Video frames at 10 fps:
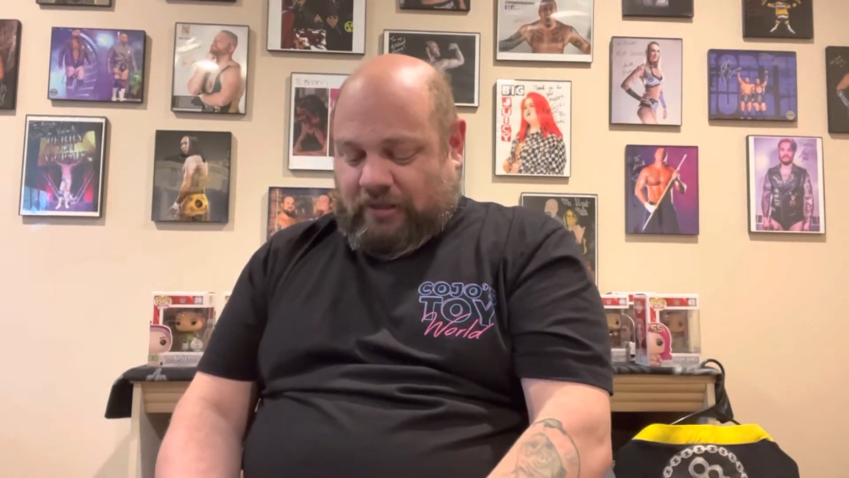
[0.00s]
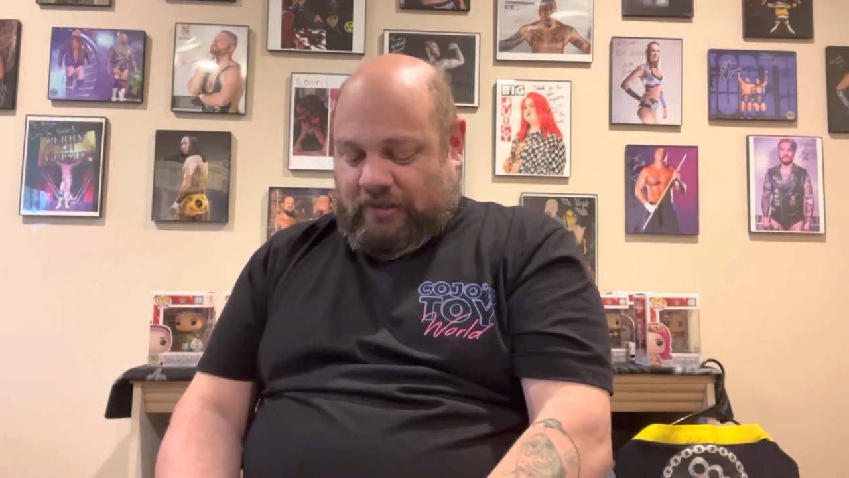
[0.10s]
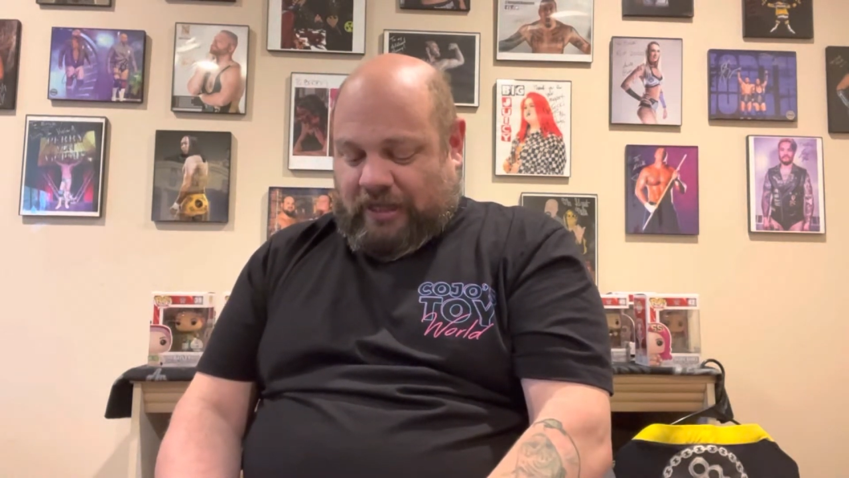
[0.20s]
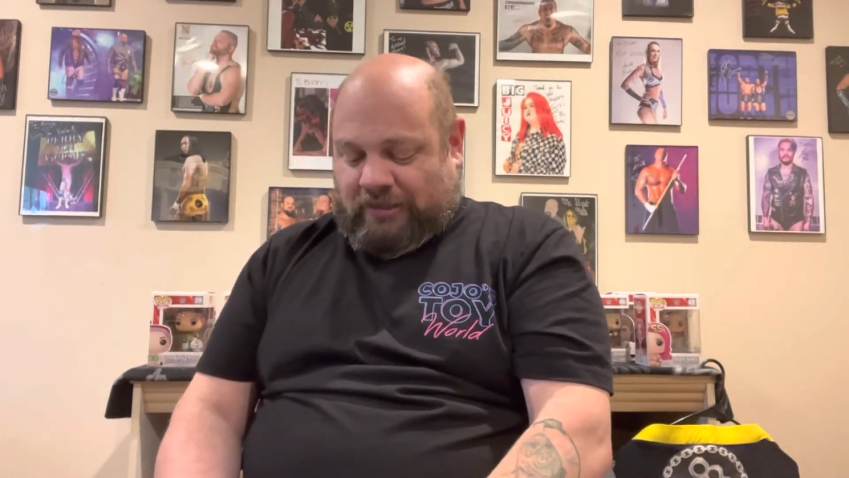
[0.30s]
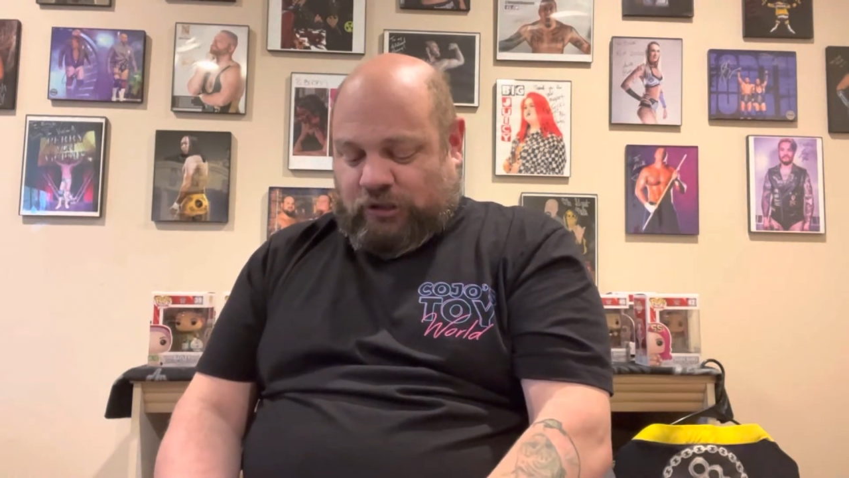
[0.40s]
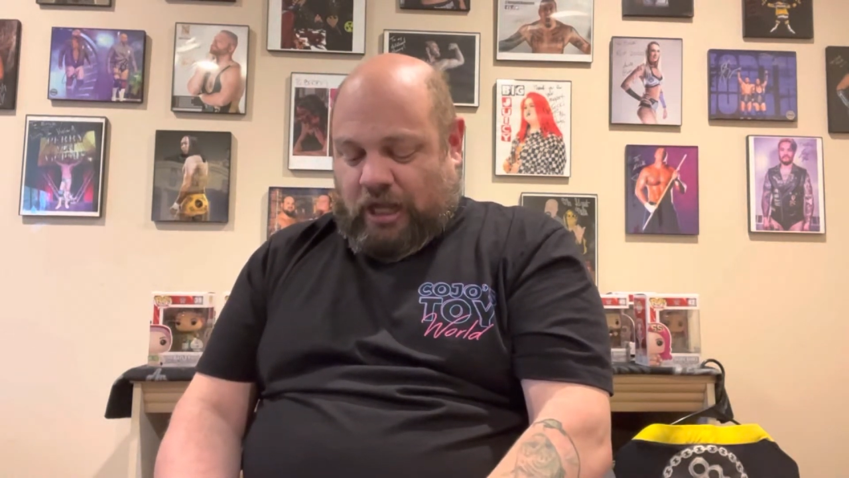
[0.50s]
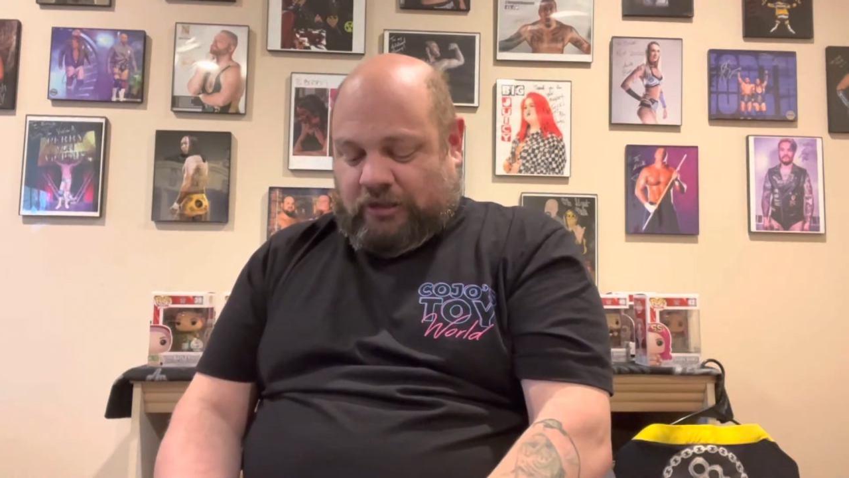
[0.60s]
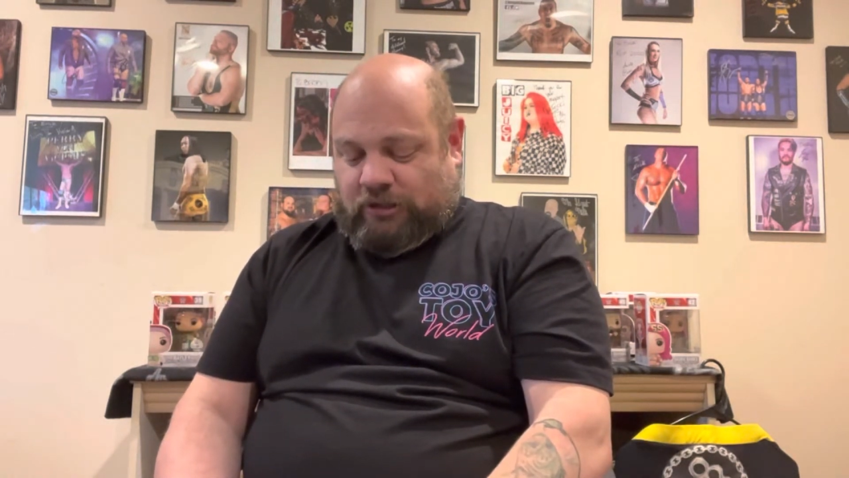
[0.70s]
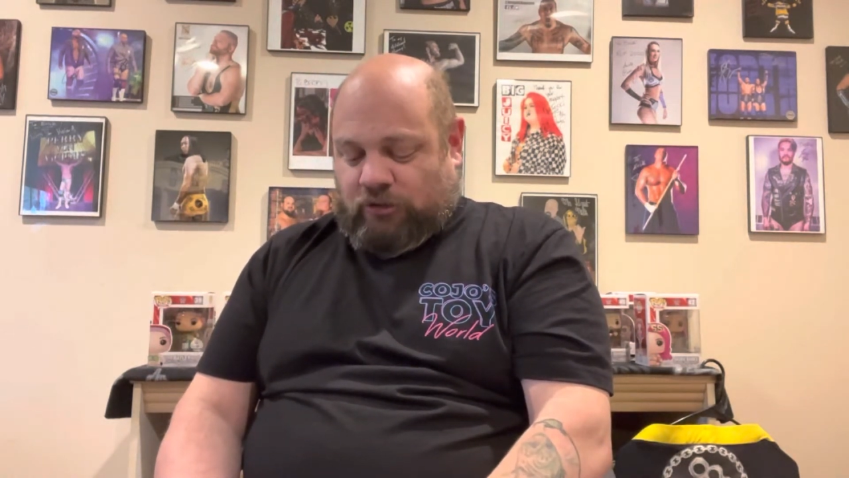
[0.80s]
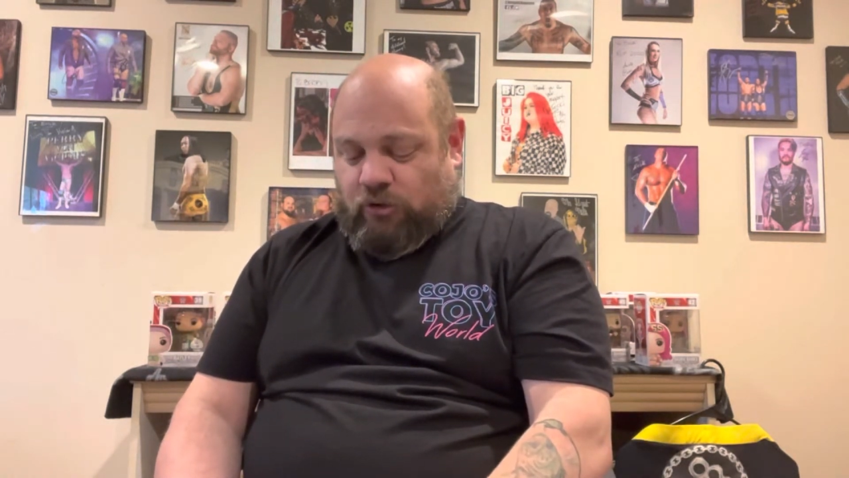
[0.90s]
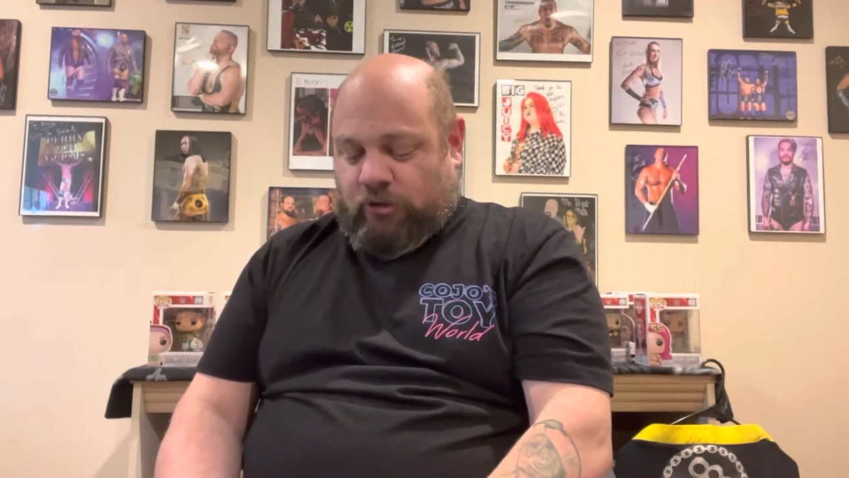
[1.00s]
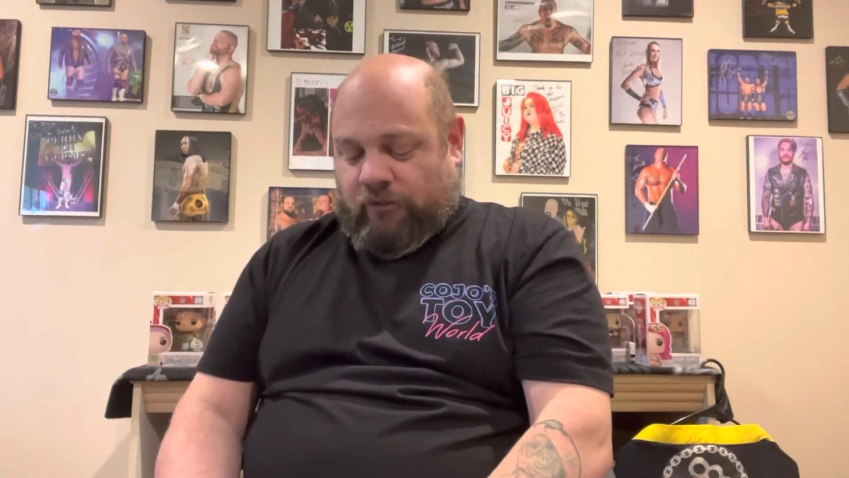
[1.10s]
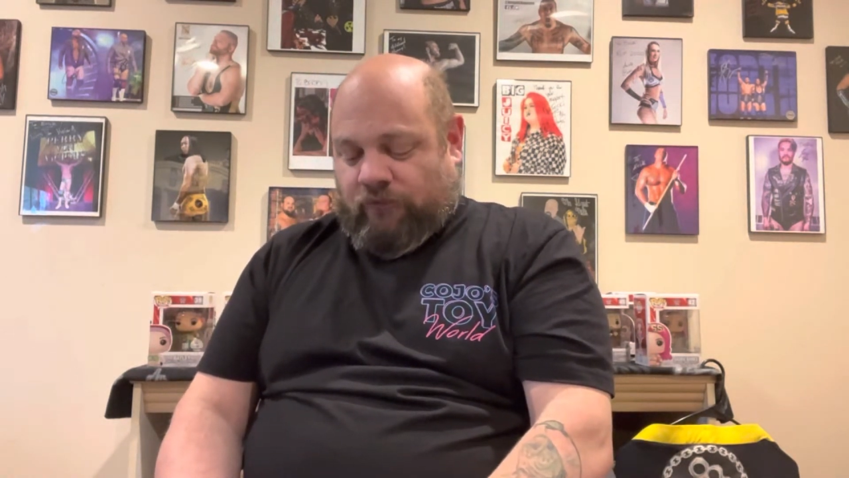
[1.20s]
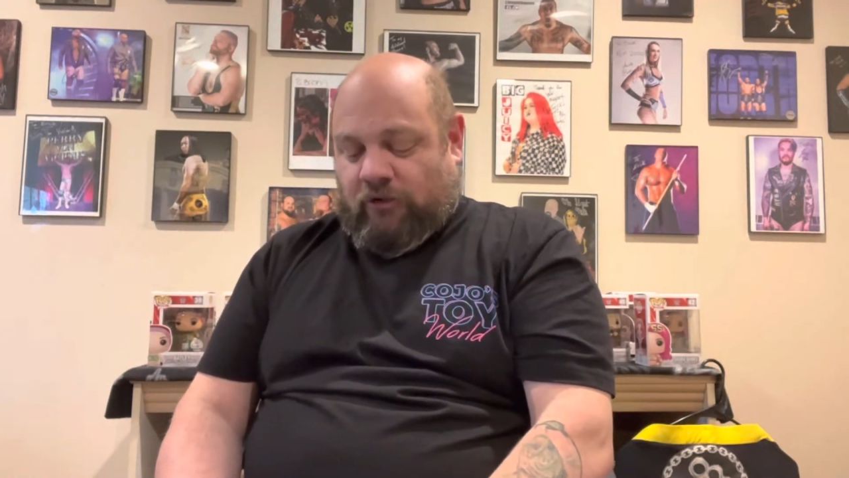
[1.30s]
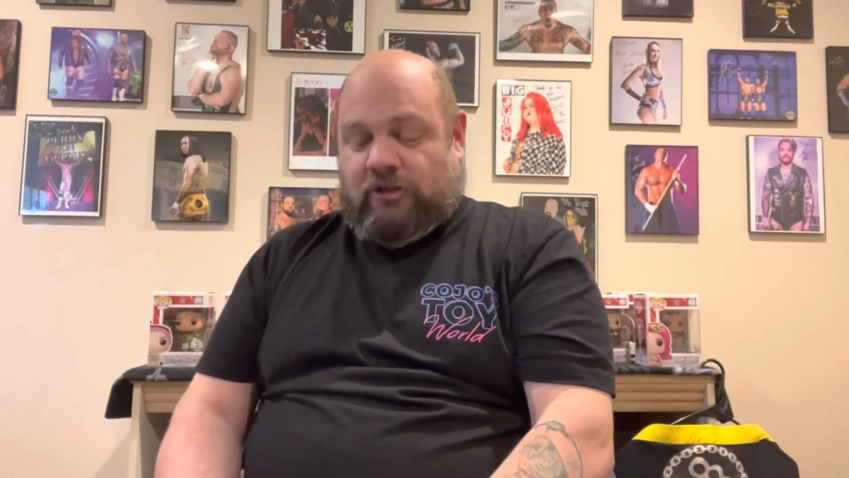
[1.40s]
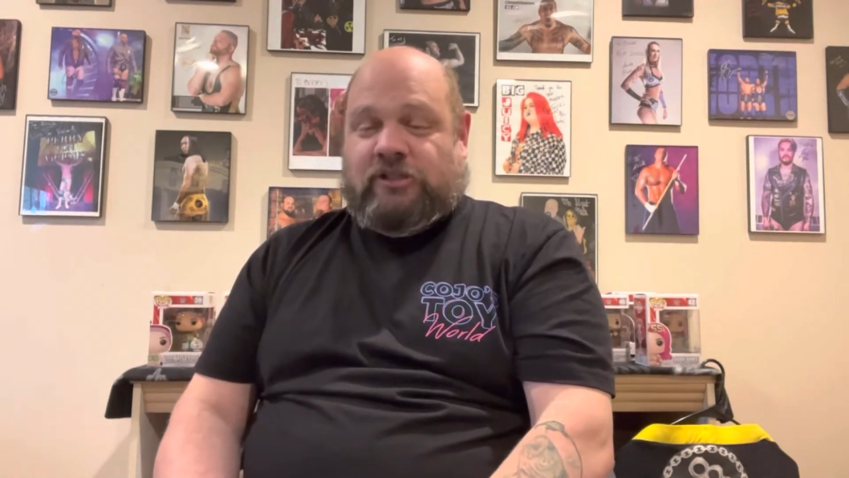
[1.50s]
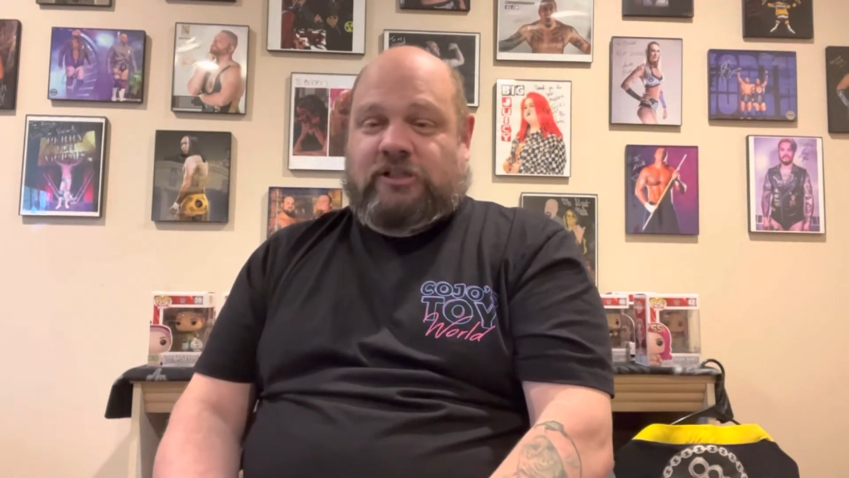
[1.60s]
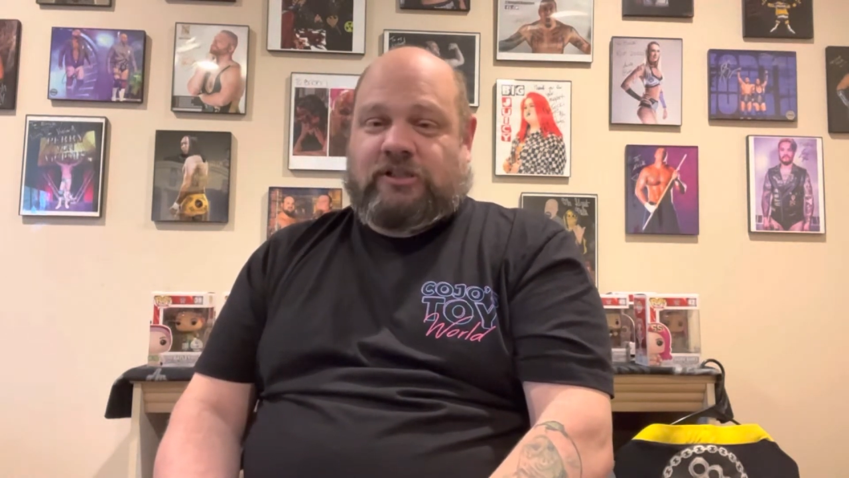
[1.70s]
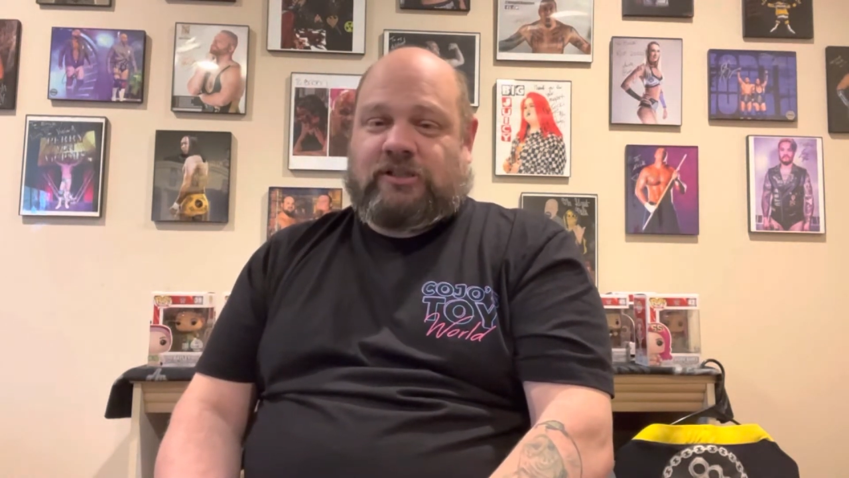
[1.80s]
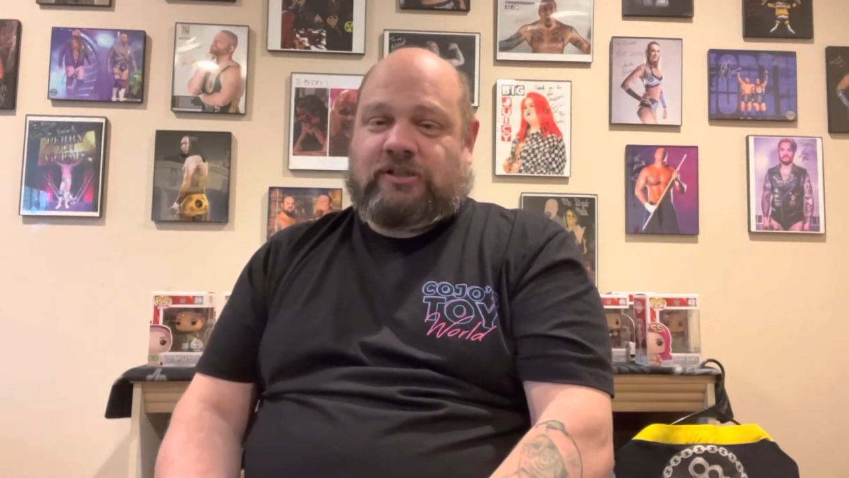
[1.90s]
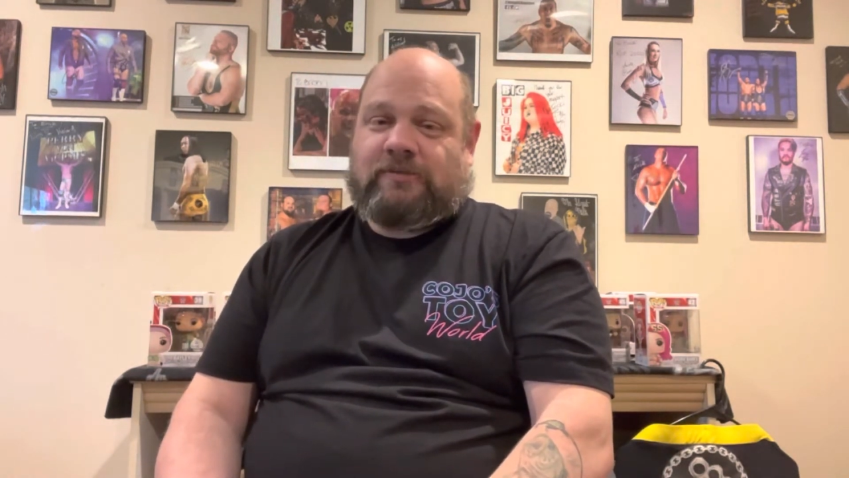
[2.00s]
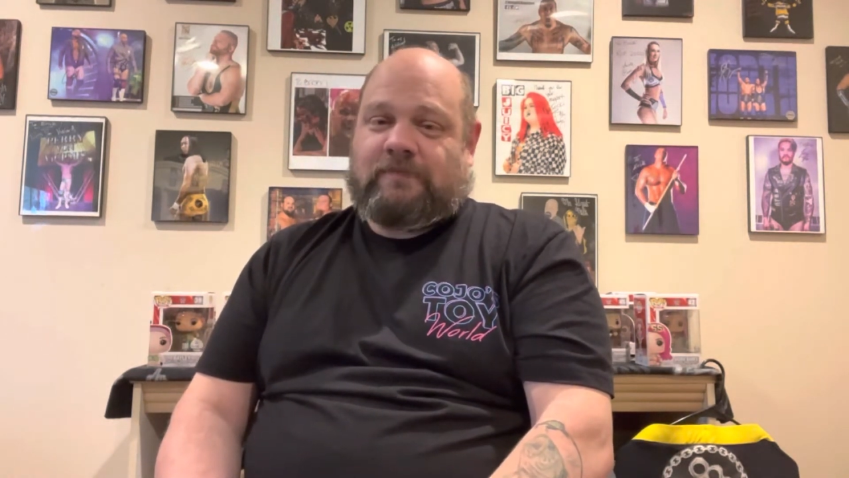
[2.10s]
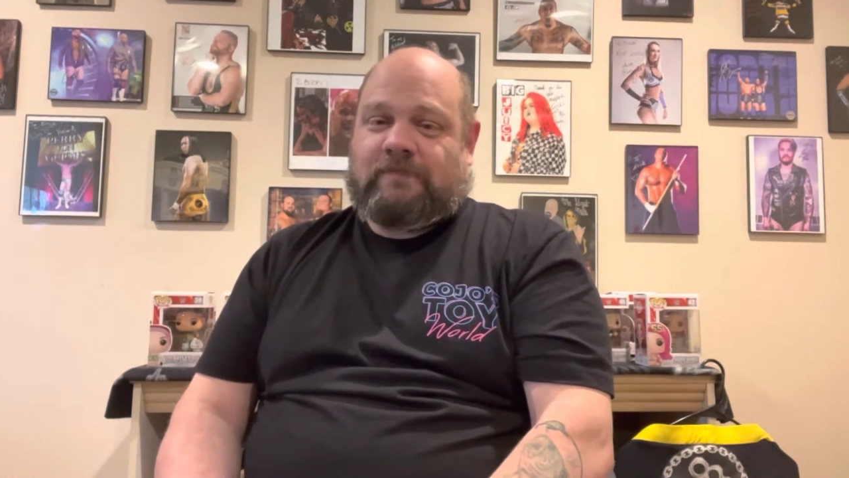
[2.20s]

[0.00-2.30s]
that's Locked and Loaded versus